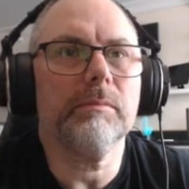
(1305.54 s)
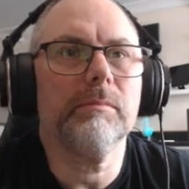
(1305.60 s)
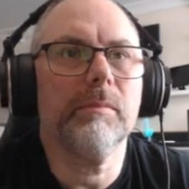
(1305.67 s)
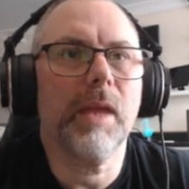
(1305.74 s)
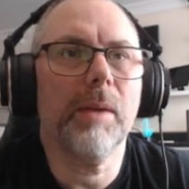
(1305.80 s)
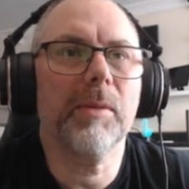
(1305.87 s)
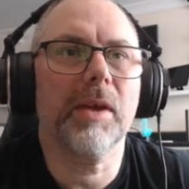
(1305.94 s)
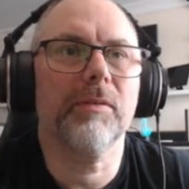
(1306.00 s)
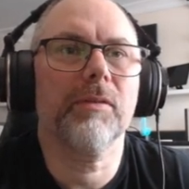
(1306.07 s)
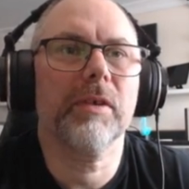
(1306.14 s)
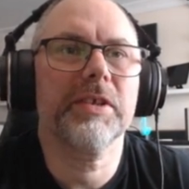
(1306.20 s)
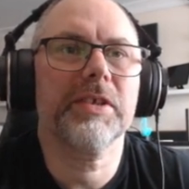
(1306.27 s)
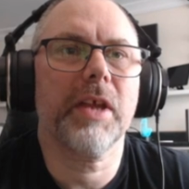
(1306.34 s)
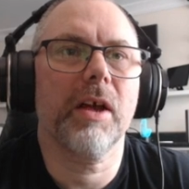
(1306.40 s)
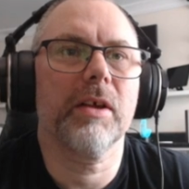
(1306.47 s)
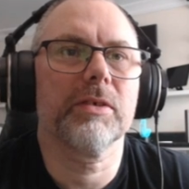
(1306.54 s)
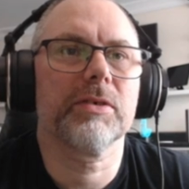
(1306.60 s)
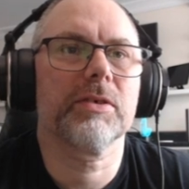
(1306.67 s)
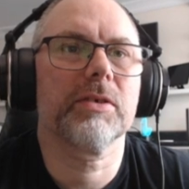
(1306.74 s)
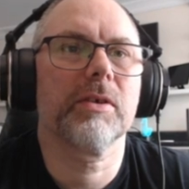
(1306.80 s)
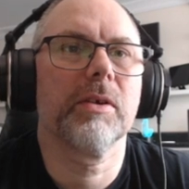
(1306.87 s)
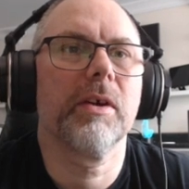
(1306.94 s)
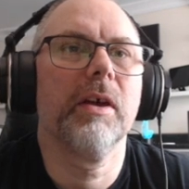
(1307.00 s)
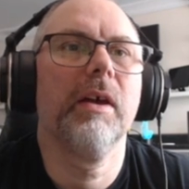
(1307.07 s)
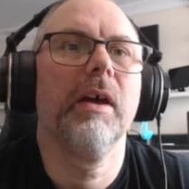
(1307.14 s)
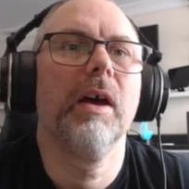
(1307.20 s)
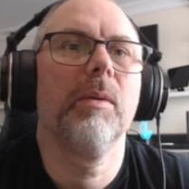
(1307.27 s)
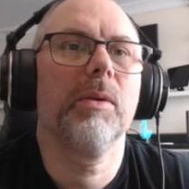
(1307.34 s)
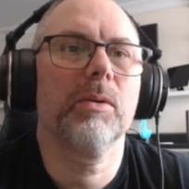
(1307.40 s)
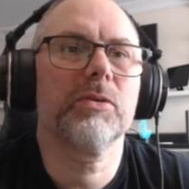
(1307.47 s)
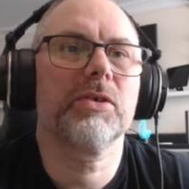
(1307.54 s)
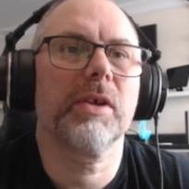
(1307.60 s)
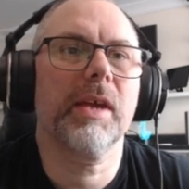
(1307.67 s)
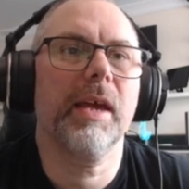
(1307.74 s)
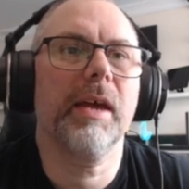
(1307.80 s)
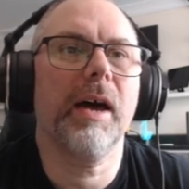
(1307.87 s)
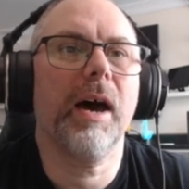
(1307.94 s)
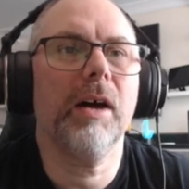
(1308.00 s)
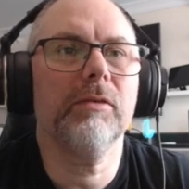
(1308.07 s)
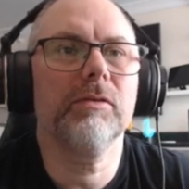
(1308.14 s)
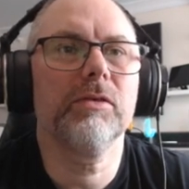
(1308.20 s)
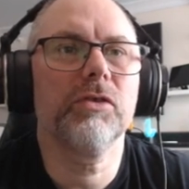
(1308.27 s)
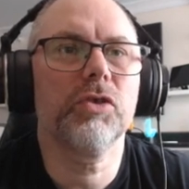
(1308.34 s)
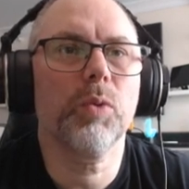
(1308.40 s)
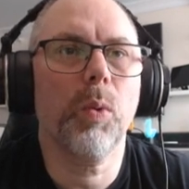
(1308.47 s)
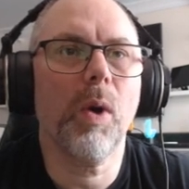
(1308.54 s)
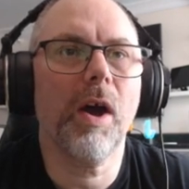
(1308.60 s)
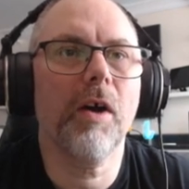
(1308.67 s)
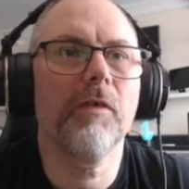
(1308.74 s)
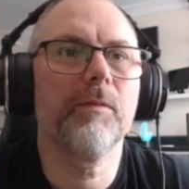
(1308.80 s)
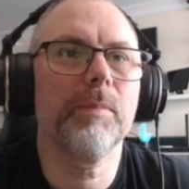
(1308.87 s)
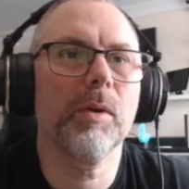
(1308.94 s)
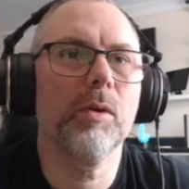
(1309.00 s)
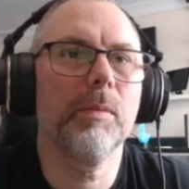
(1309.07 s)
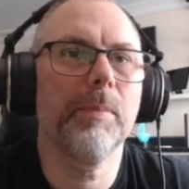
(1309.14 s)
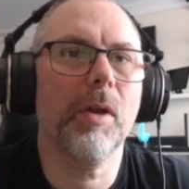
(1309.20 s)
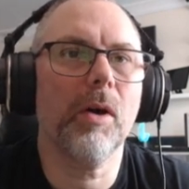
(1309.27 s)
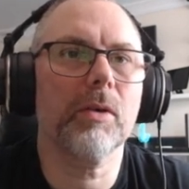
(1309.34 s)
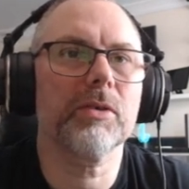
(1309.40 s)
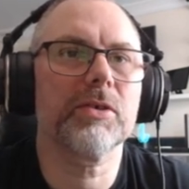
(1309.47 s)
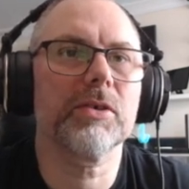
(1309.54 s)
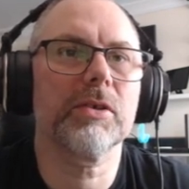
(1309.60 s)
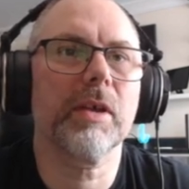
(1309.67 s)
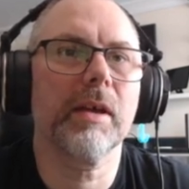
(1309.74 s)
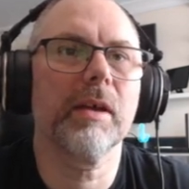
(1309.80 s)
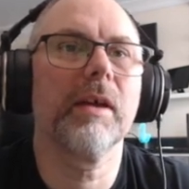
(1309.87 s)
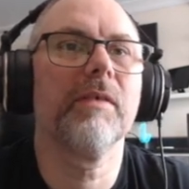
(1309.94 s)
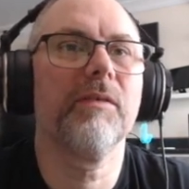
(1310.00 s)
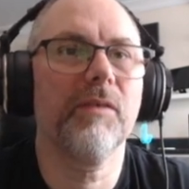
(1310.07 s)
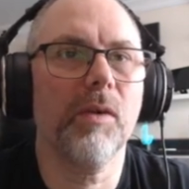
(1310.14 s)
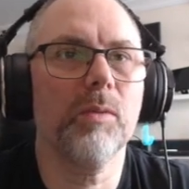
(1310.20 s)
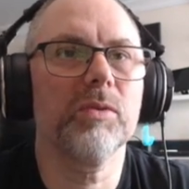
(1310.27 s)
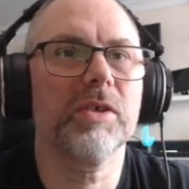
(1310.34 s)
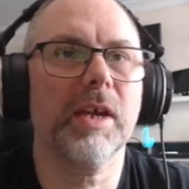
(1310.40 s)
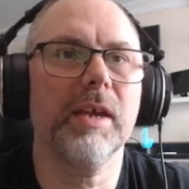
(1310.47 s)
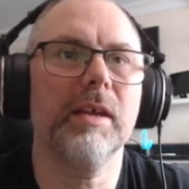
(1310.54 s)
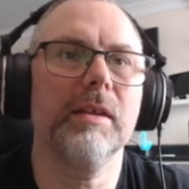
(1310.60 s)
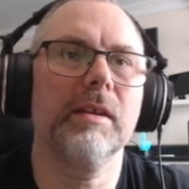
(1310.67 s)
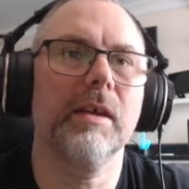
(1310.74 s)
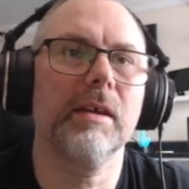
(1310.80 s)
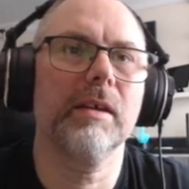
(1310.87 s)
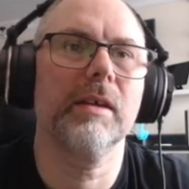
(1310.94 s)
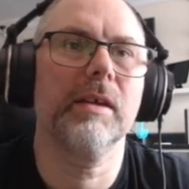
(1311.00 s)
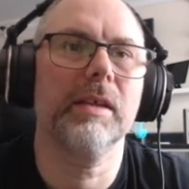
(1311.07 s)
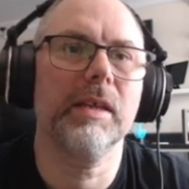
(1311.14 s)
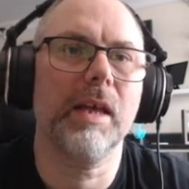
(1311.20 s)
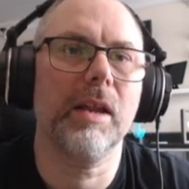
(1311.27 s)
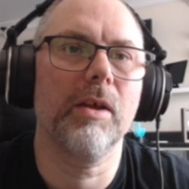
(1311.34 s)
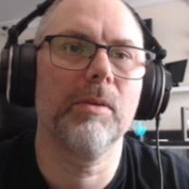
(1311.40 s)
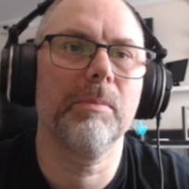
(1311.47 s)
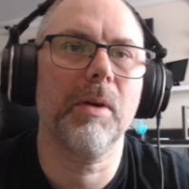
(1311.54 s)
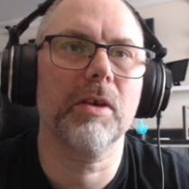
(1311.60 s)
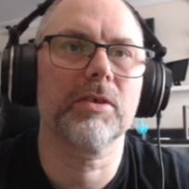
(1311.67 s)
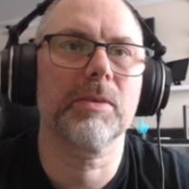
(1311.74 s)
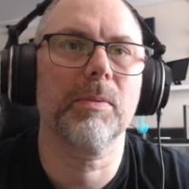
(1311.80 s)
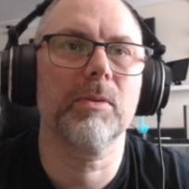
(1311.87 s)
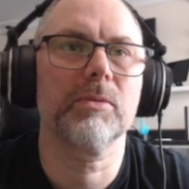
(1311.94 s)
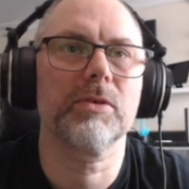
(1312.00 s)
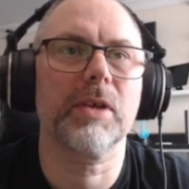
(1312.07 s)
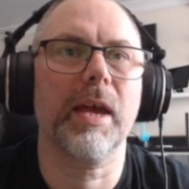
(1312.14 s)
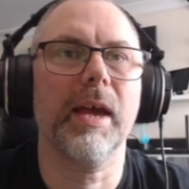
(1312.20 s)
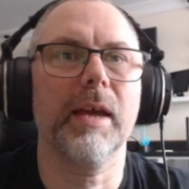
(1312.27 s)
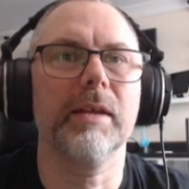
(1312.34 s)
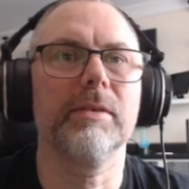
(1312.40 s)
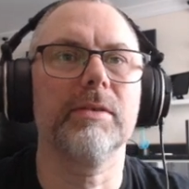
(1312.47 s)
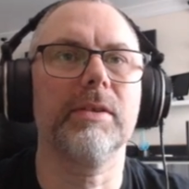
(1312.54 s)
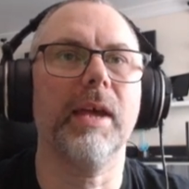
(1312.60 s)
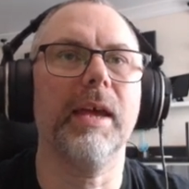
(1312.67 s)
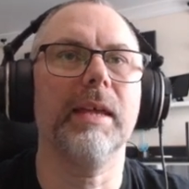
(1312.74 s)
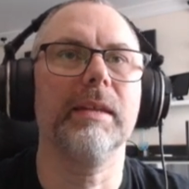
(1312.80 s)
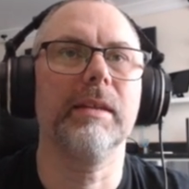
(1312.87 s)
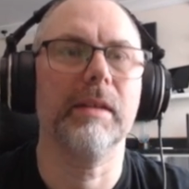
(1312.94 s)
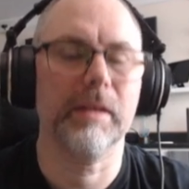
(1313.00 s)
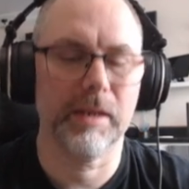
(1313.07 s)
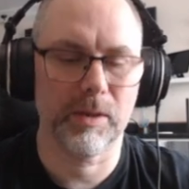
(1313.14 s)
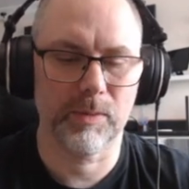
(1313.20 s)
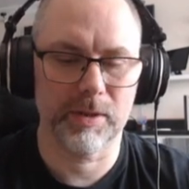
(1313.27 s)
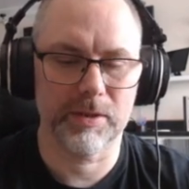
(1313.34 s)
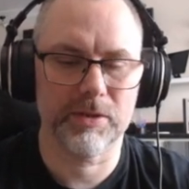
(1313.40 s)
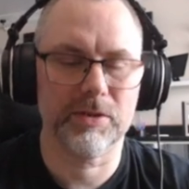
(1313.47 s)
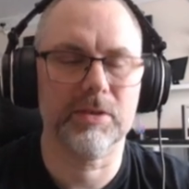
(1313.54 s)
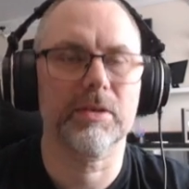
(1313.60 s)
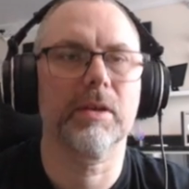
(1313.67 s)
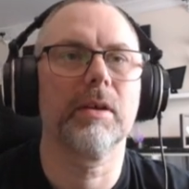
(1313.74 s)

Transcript: And we get three stars. We also get one hundred twelve blue blocks, fourteen yellow basketballs and ten liquids.